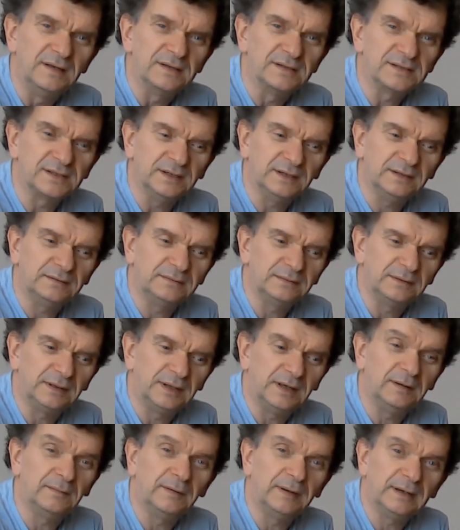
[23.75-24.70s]
so
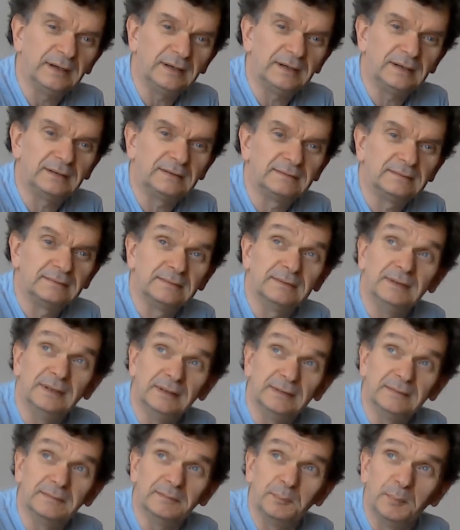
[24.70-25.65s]
here we are,
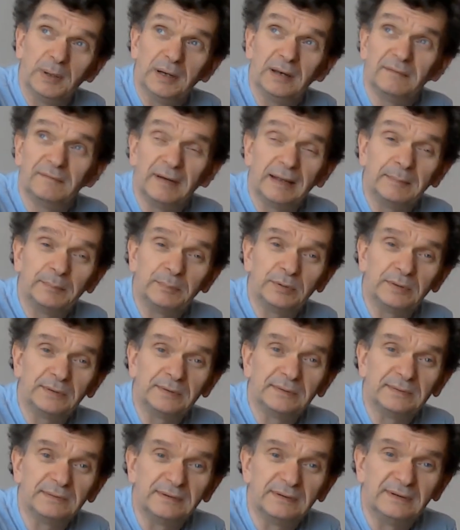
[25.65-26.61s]
middle of
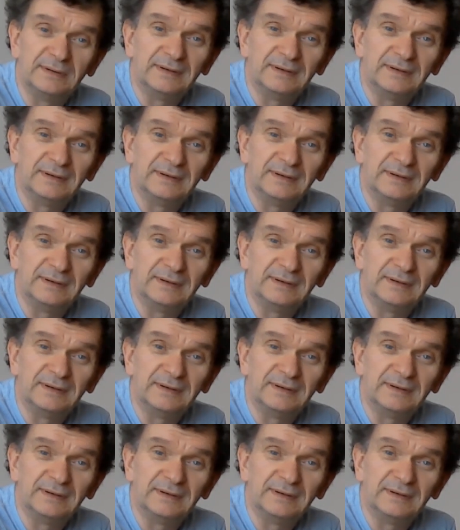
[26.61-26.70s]
April,